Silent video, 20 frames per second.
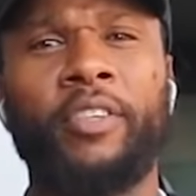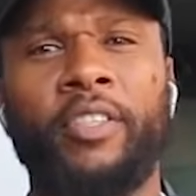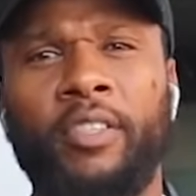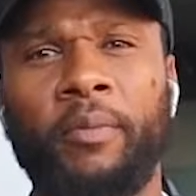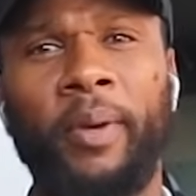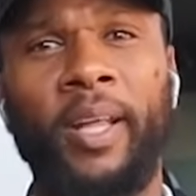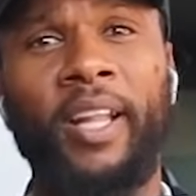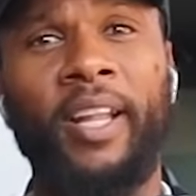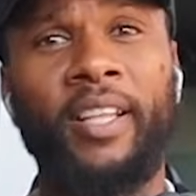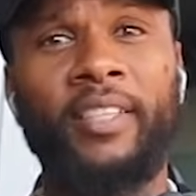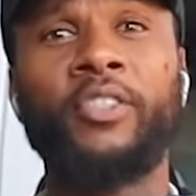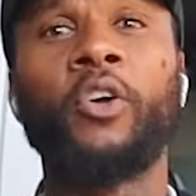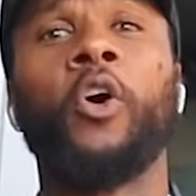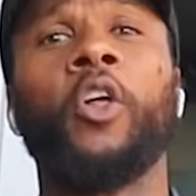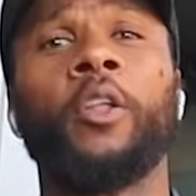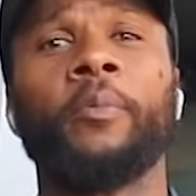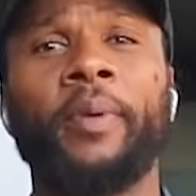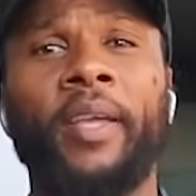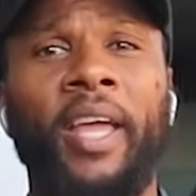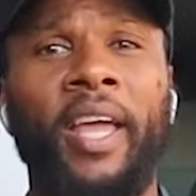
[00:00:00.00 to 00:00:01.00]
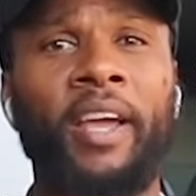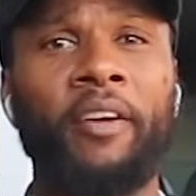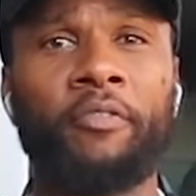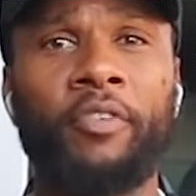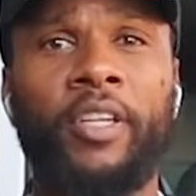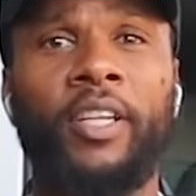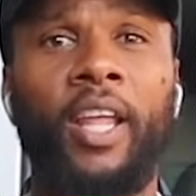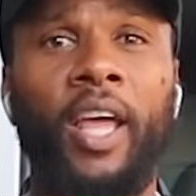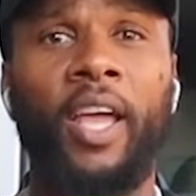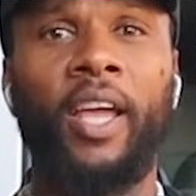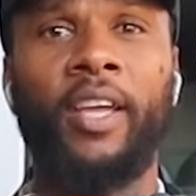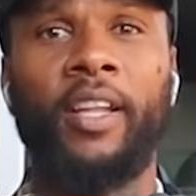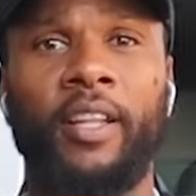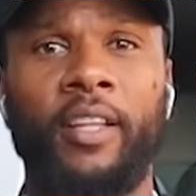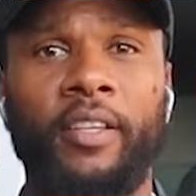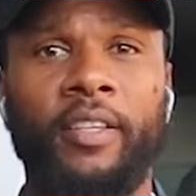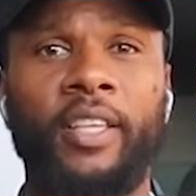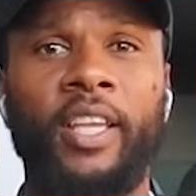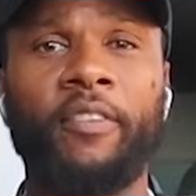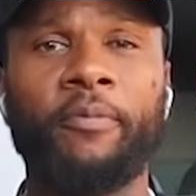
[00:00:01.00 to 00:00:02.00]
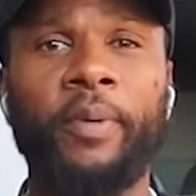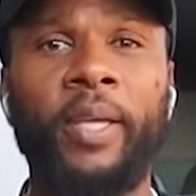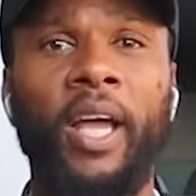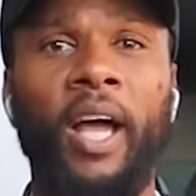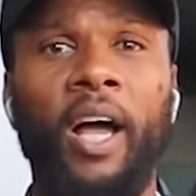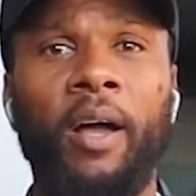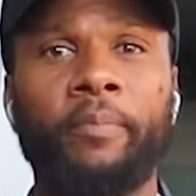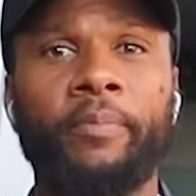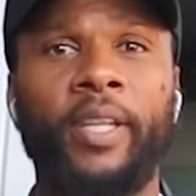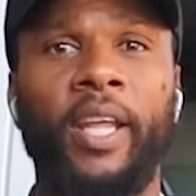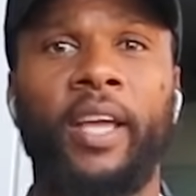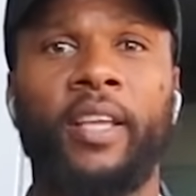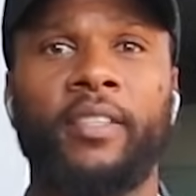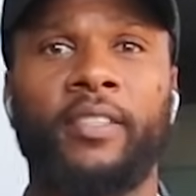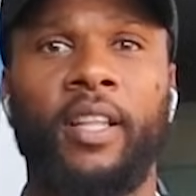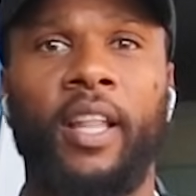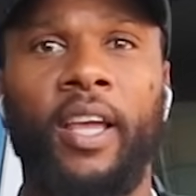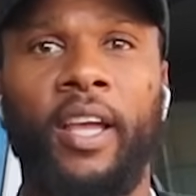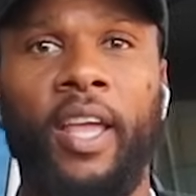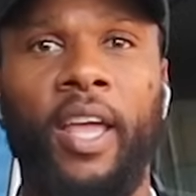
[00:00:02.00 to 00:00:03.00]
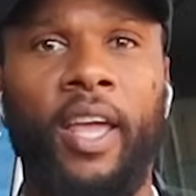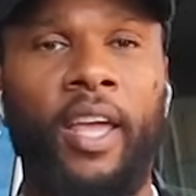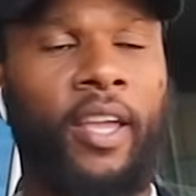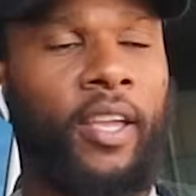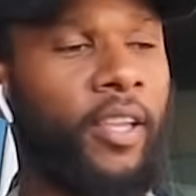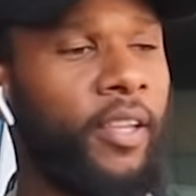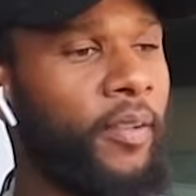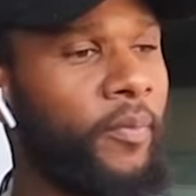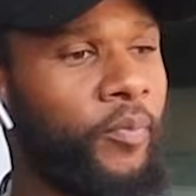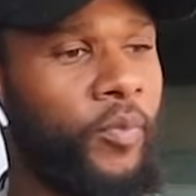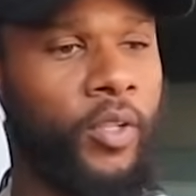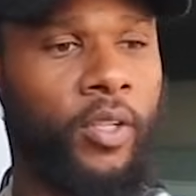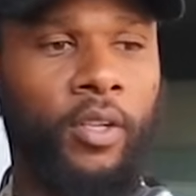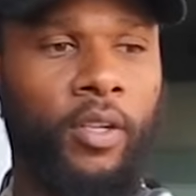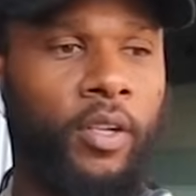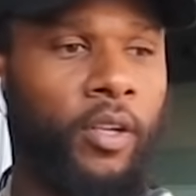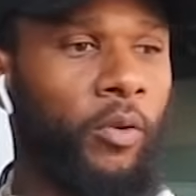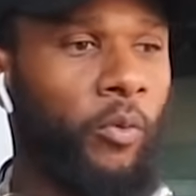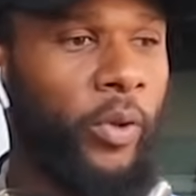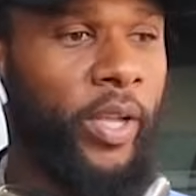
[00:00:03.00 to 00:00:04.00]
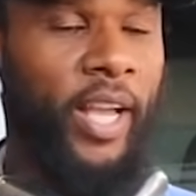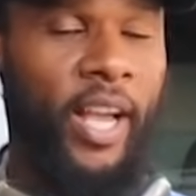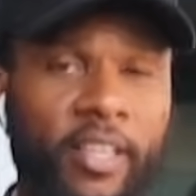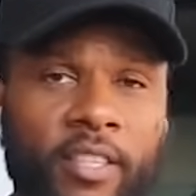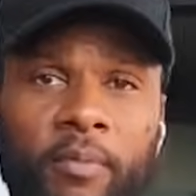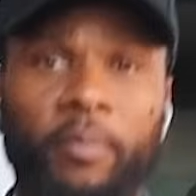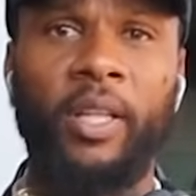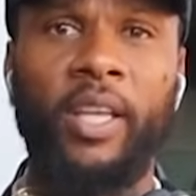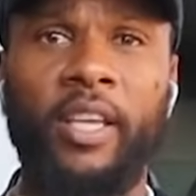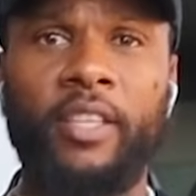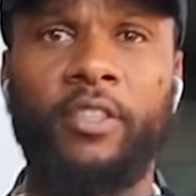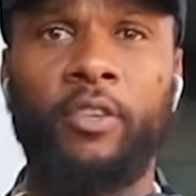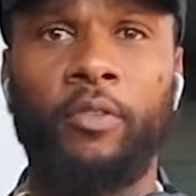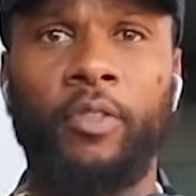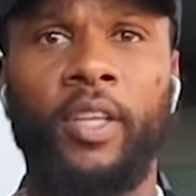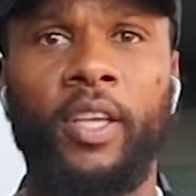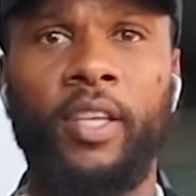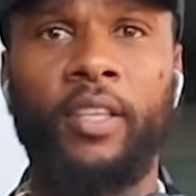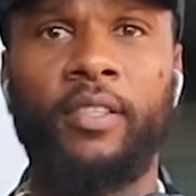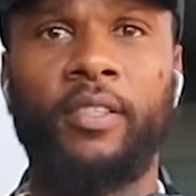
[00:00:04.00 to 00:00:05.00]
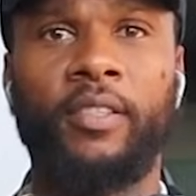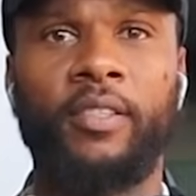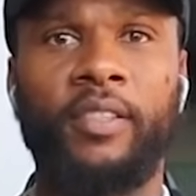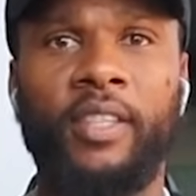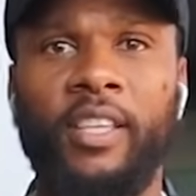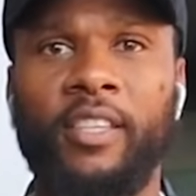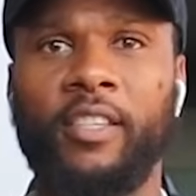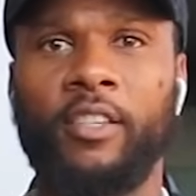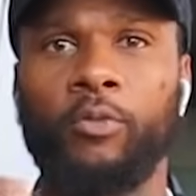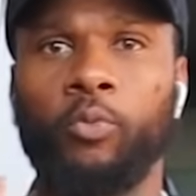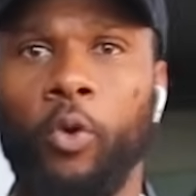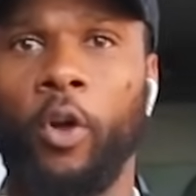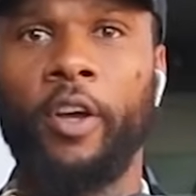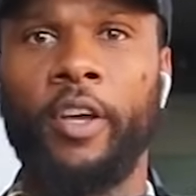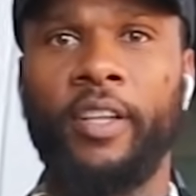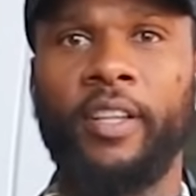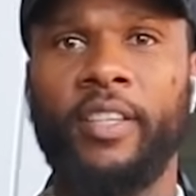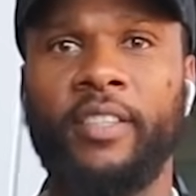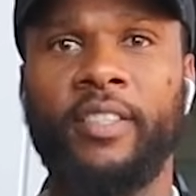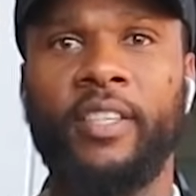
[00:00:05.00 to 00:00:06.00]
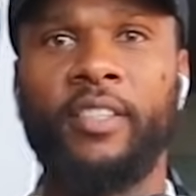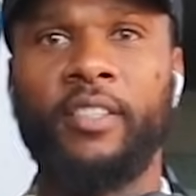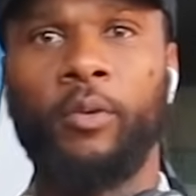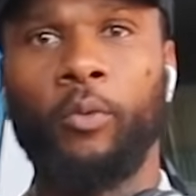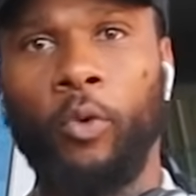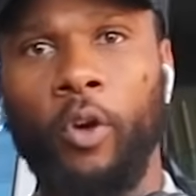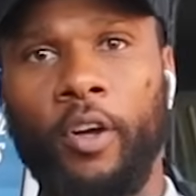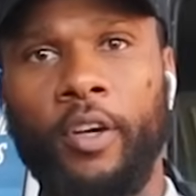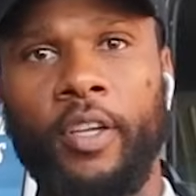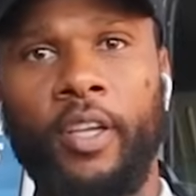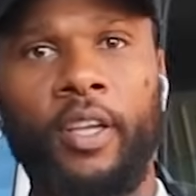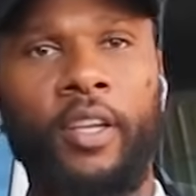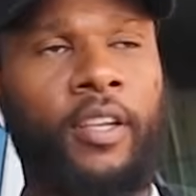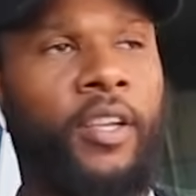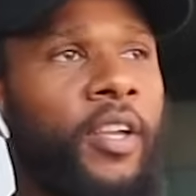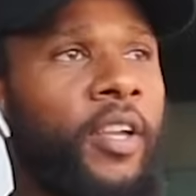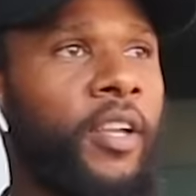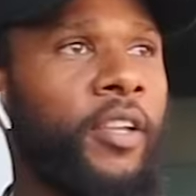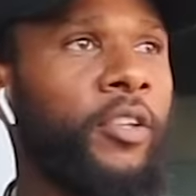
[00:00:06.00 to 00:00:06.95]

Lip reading: that's calling me every day to give me updates like, hey, we got some leads on this. This is working, this isn't working.